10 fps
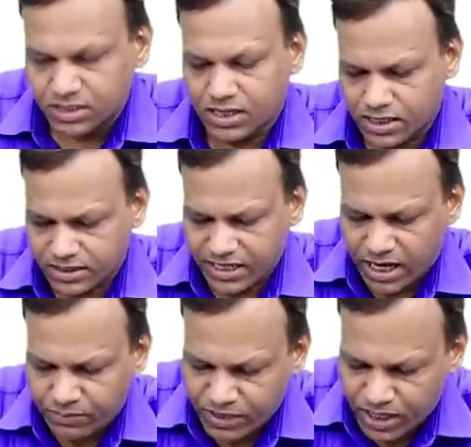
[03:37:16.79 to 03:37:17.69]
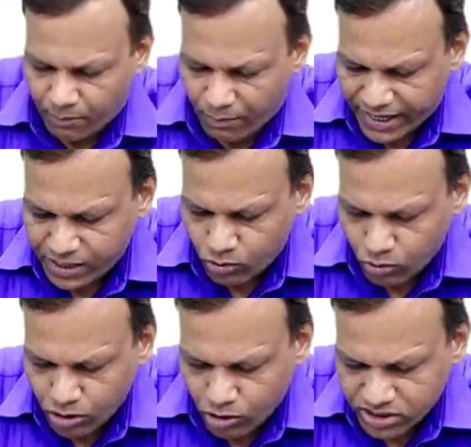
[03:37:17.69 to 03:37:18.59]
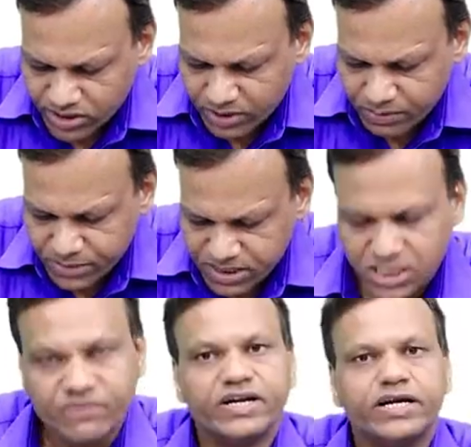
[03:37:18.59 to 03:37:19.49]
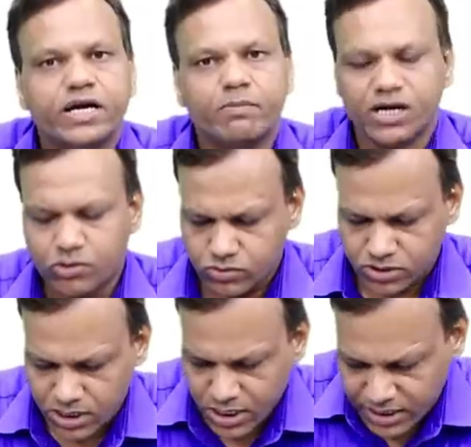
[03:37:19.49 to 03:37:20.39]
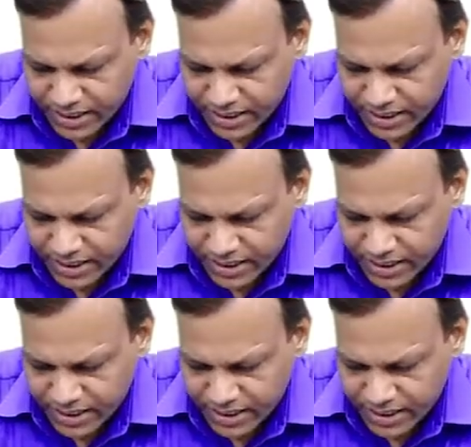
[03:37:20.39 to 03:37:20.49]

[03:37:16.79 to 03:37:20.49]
they can be combined oral contraceptive pills given in double dose.